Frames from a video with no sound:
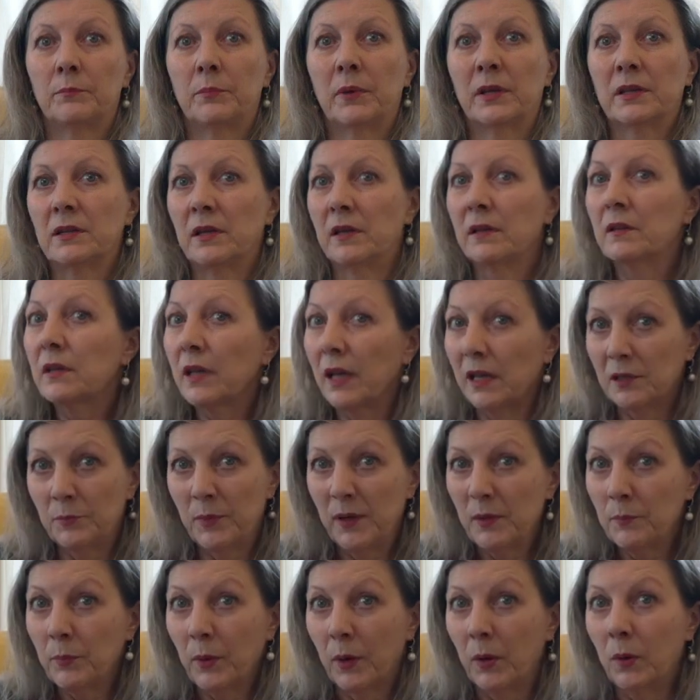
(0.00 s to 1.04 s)
but it can
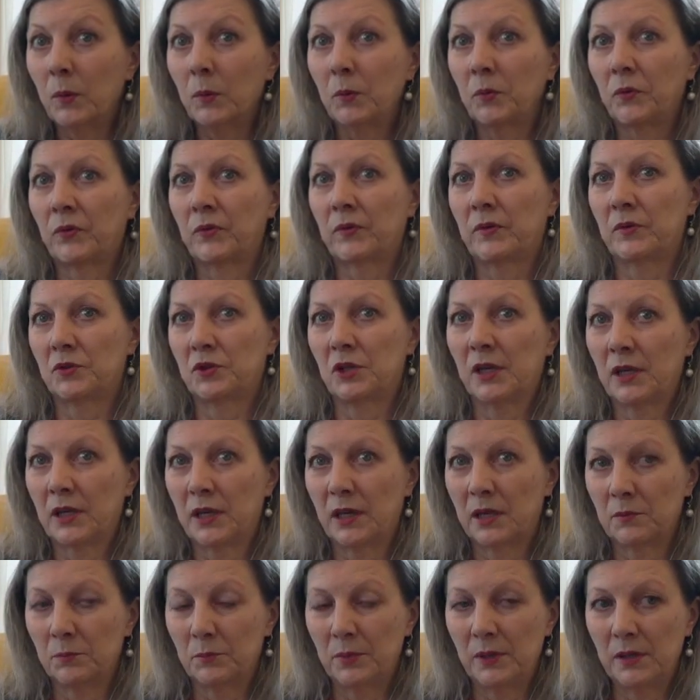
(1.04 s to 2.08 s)
be both. She
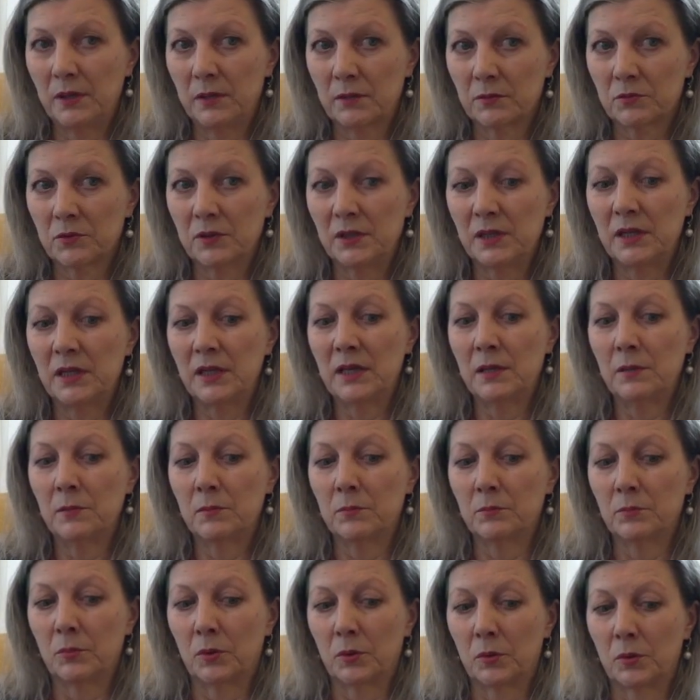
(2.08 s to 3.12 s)
can be really
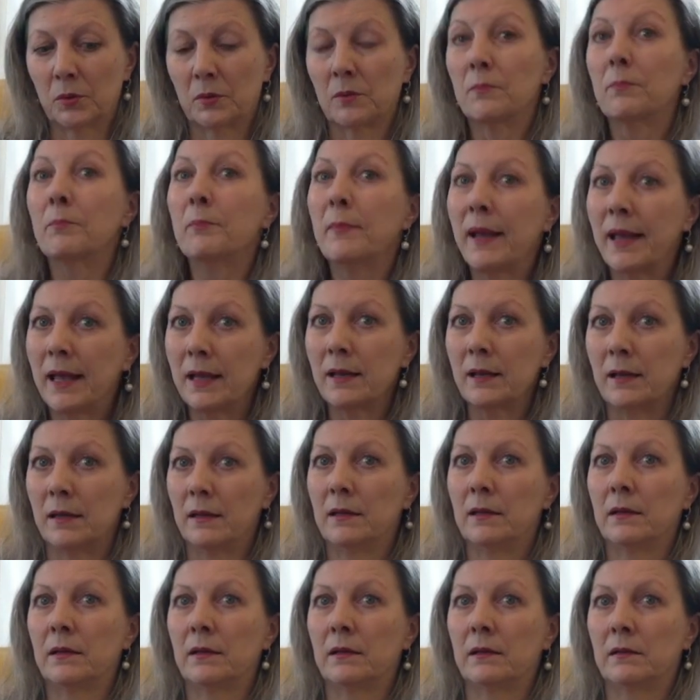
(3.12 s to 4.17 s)
more
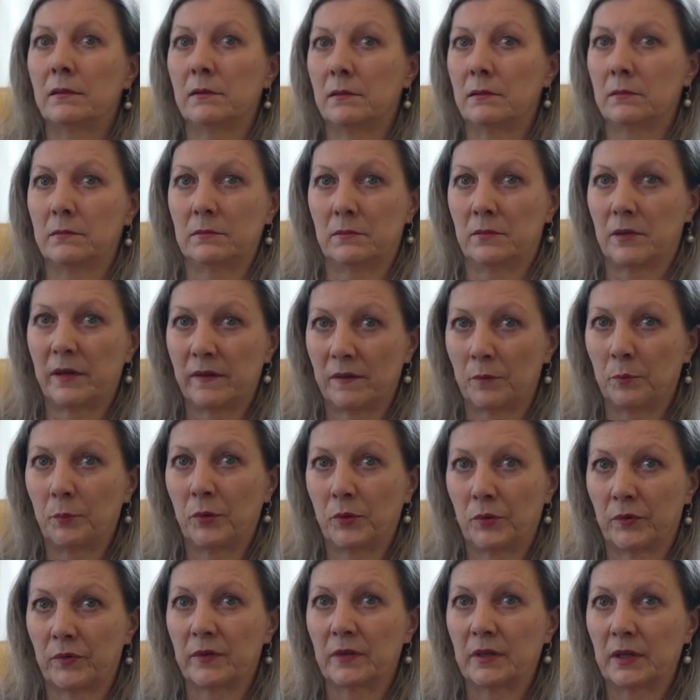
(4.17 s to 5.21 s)
male uh, as a
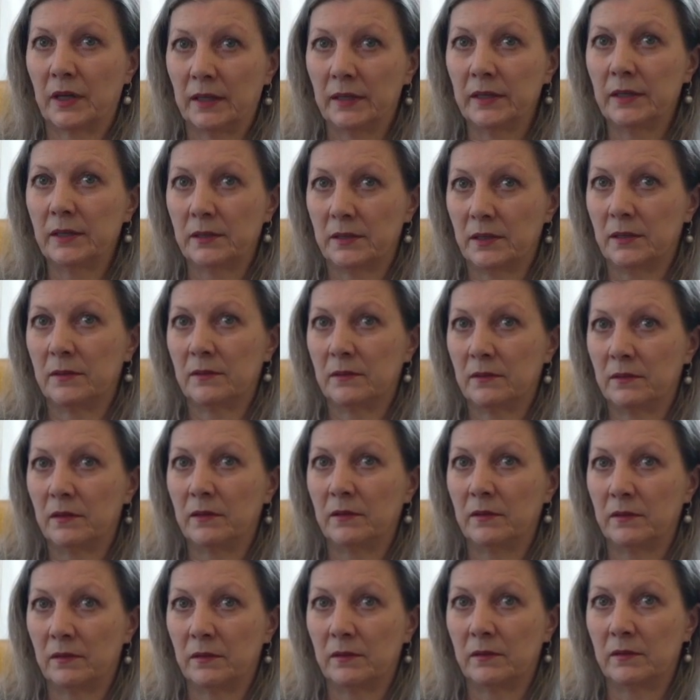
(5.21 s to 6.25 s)
personality.
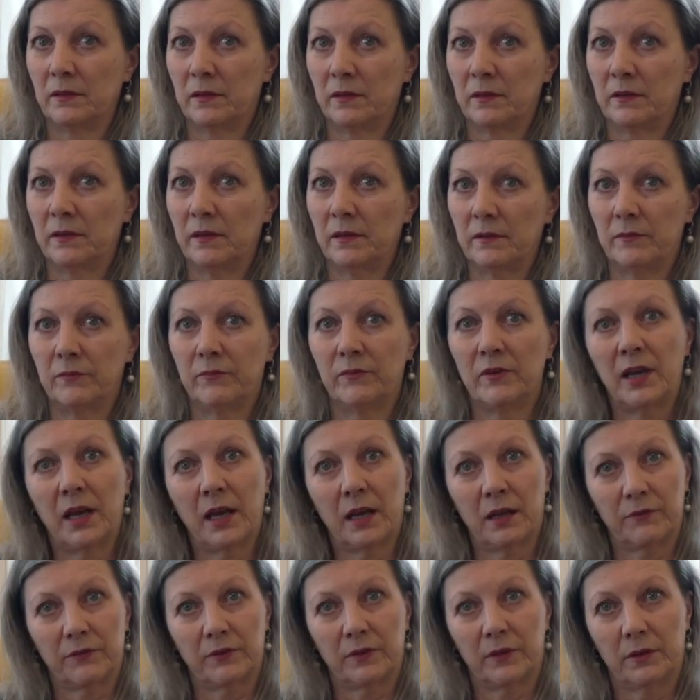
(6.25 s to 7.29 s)
We
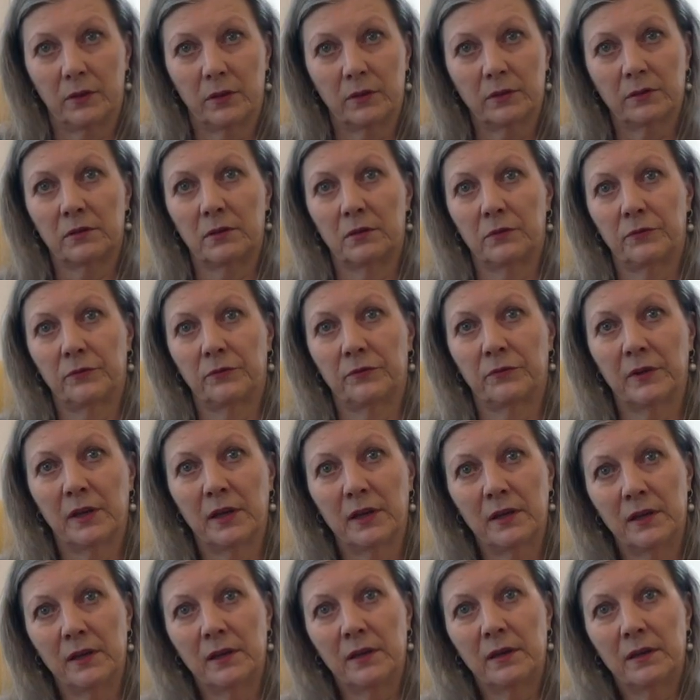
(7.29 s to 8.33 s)
have a lot of
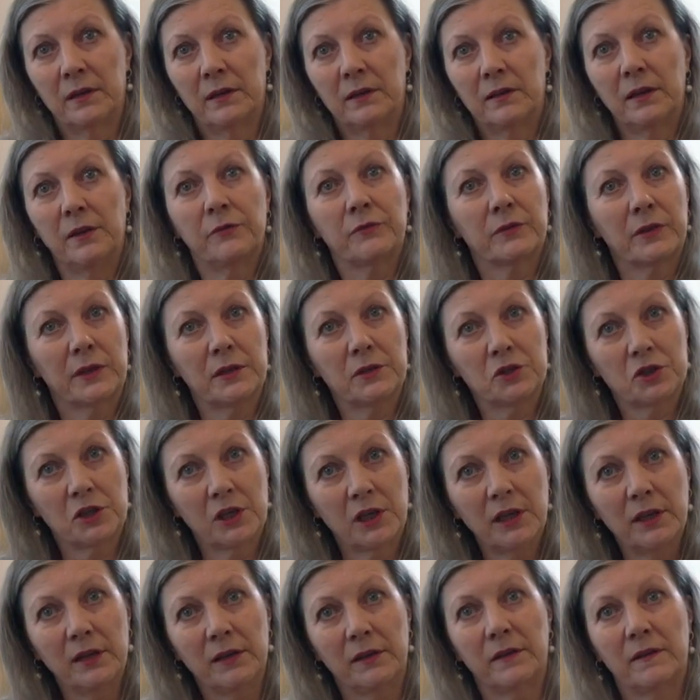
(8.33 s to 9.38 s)
different
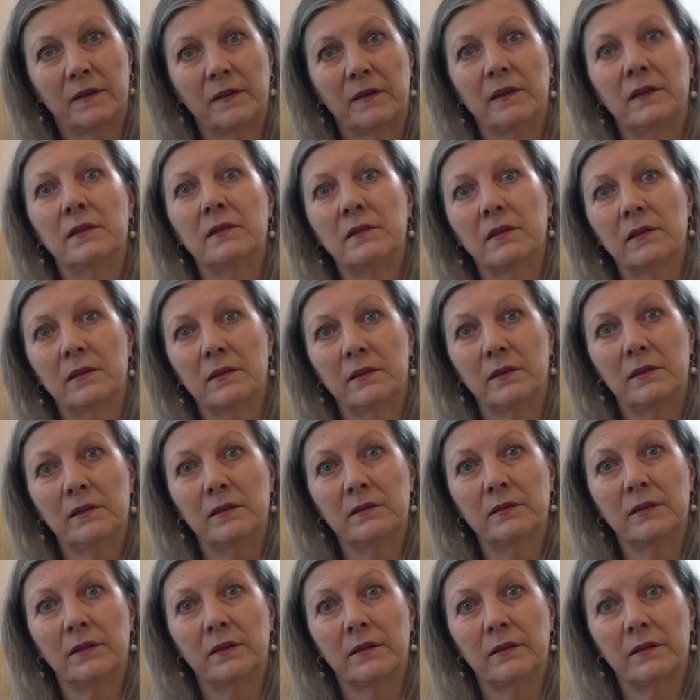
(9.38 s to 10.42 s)
shades in the
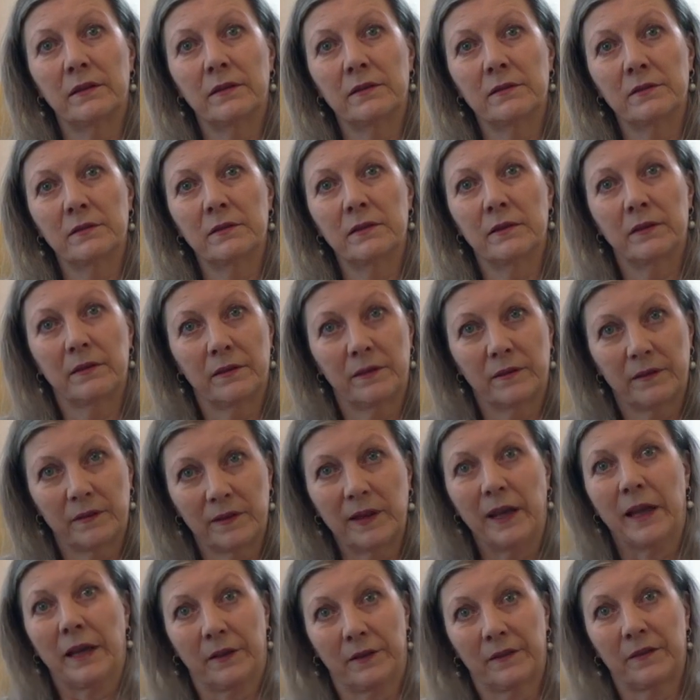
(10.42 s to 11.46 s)
in the
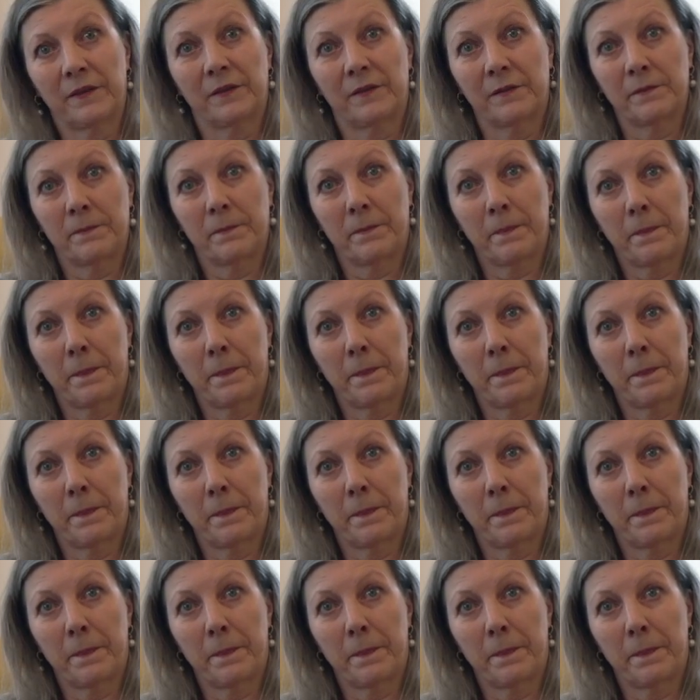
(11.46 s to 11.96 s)
sex